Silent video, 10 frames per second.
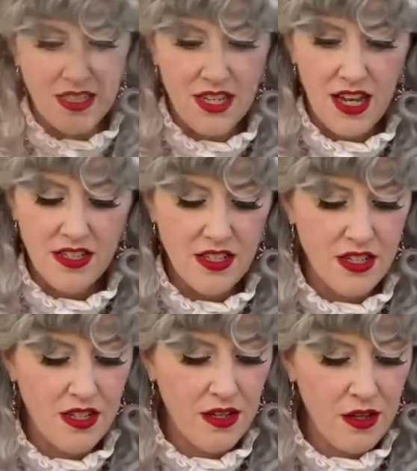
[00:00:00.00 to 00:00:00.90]

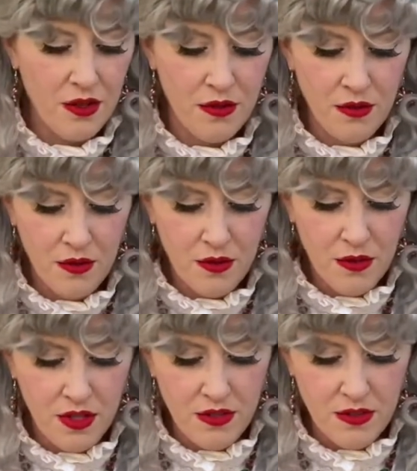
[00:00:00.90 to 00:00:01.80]
Dashing through
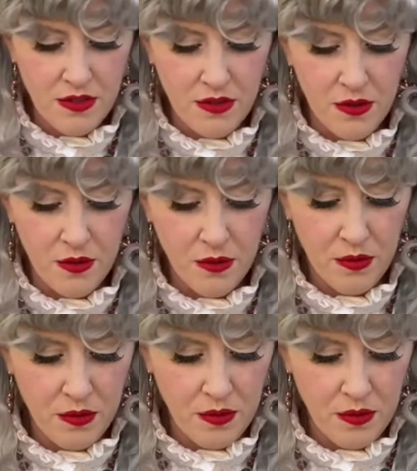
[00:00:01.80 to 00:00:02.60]
the snow